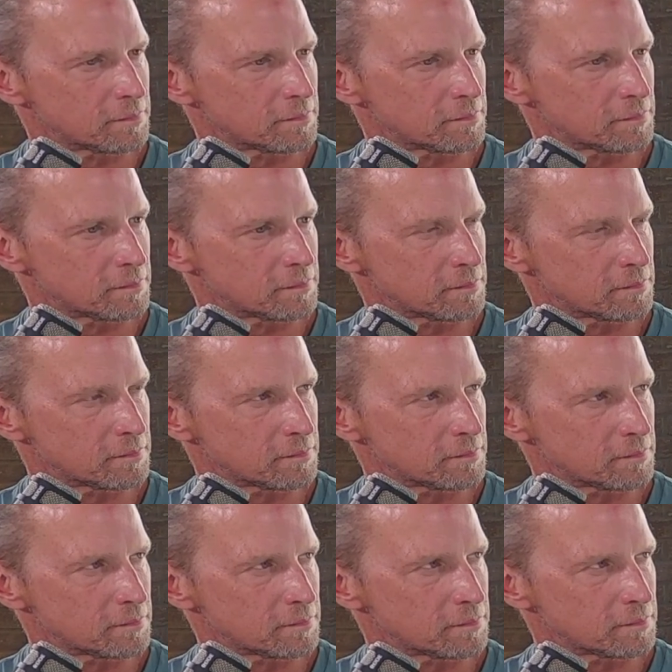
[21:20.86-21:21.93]

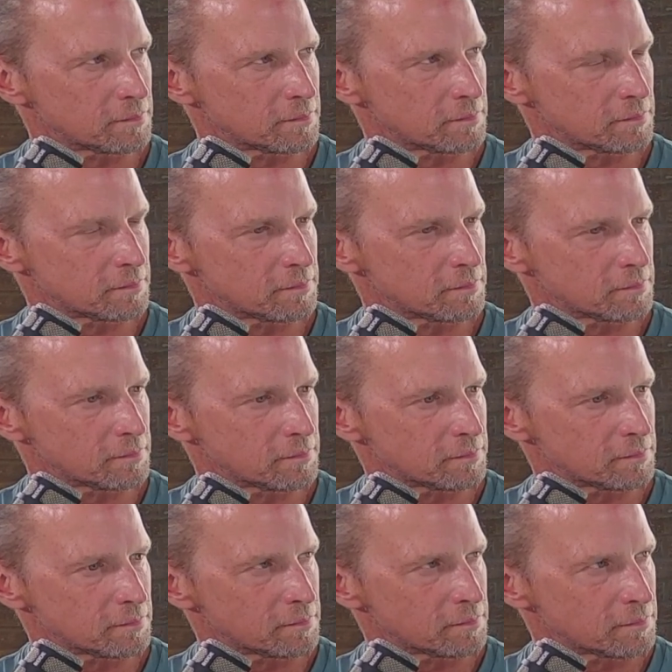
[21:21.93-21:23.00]

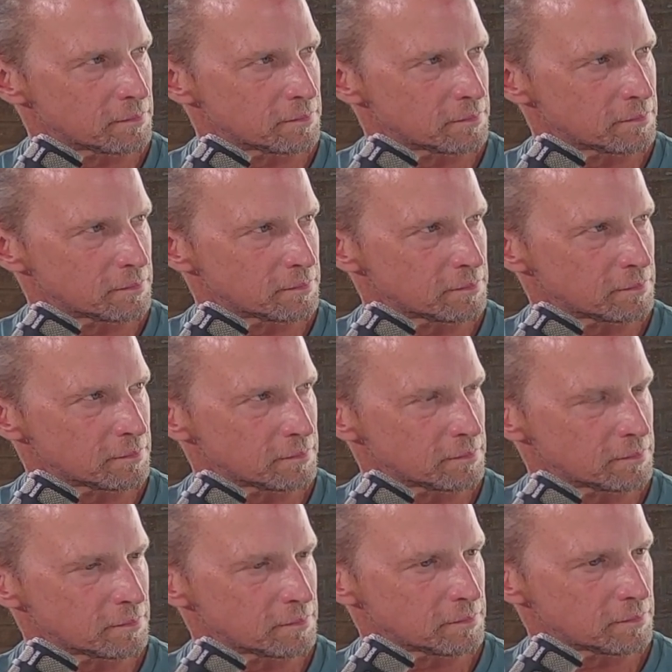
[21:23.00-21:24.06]

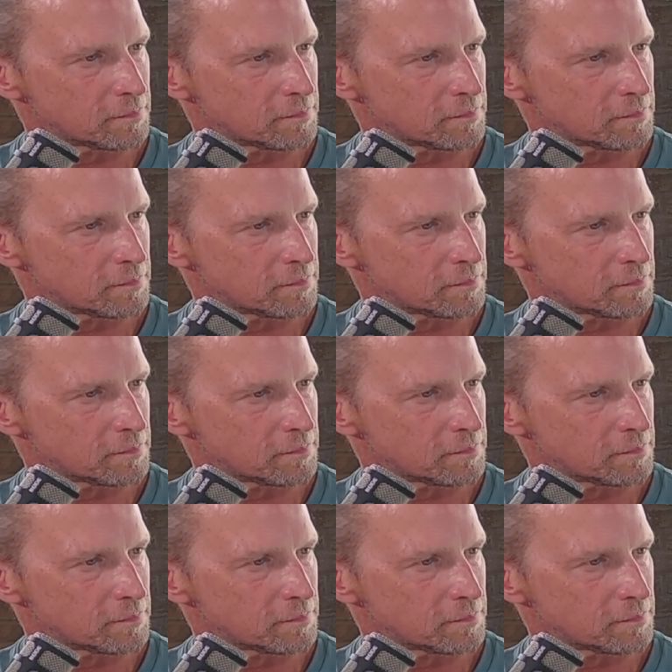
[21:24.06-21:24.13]
No words are spoken by the person on screen.